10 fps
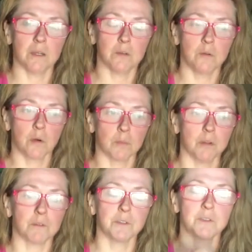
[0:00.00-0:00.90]

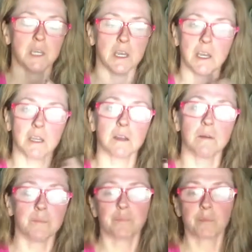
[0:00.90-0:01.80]
normal
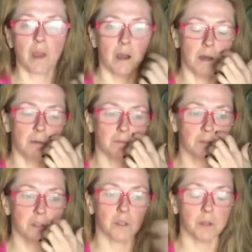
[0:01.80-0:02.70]
routine
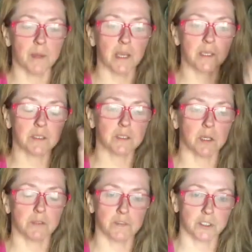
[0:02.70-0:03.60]
for a little bit,
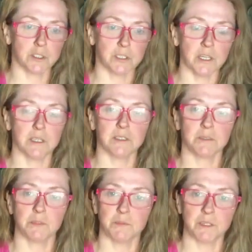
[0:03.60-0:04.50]
so for 2
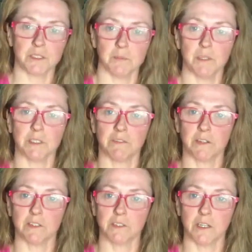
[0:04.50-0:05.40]
days, which makes a big
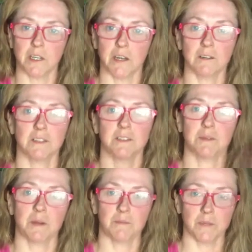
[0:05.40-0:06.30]
difference right now because
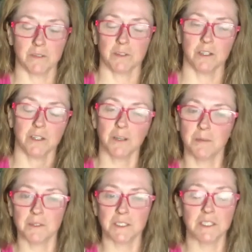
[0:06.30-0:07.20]
I've been really good on
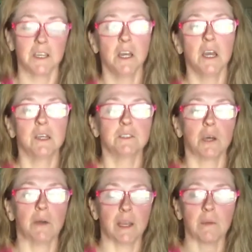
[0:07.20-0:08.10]
my routine. So
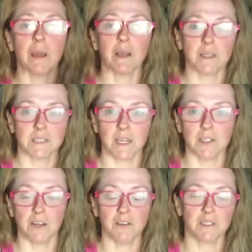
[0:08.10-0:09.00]
anyway, a side
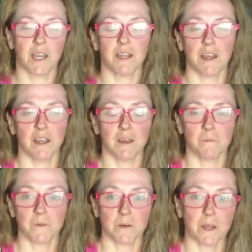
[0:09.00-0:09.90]
note, get an
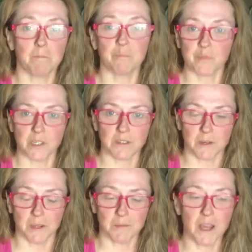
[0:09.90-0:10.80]
infrared, so that's
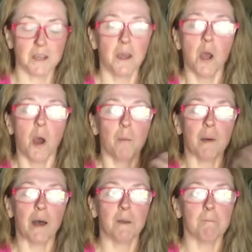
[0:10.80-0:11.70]
why I'm red.
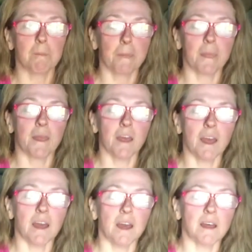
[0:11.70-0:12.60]
But
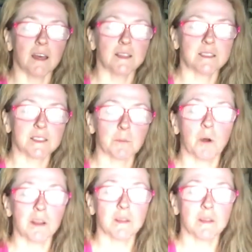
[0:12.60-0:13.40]
it's one of the